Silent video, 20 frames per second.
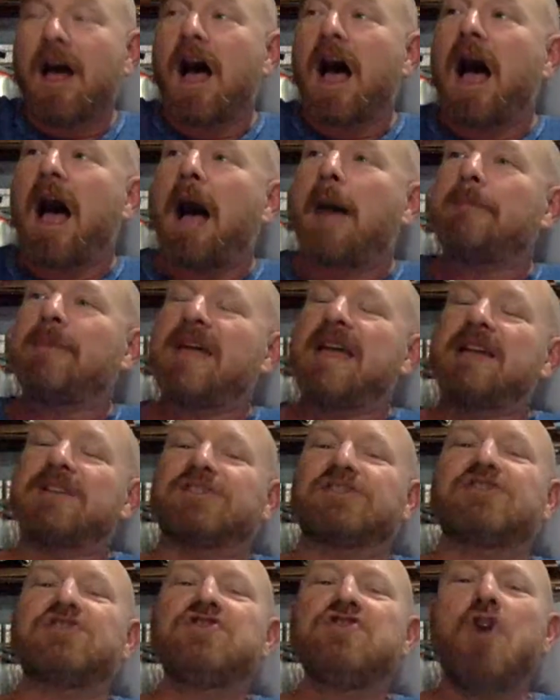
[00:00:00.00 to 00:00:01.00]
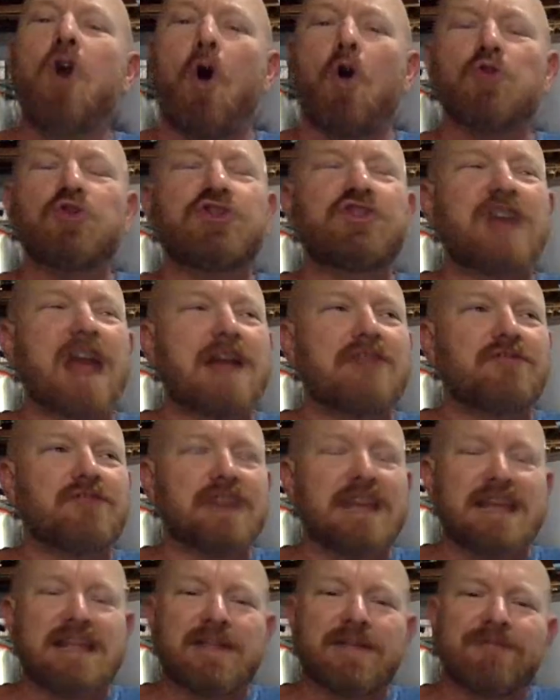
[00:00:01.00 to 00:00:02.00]
it's not
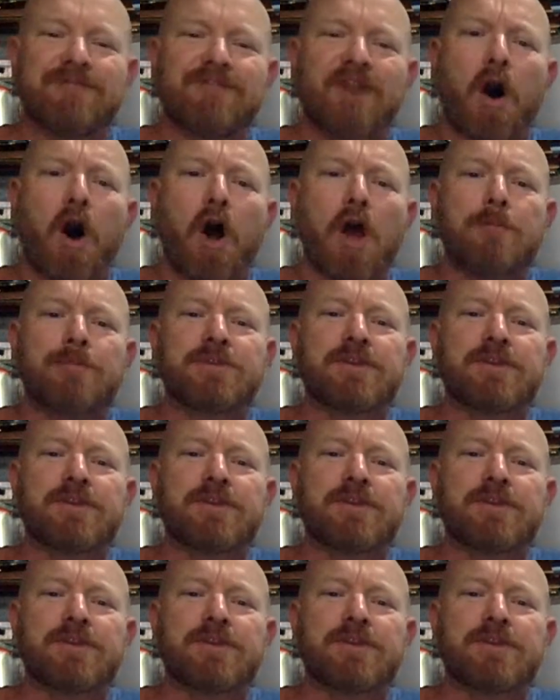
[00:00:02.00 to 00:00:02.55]
generally the vibe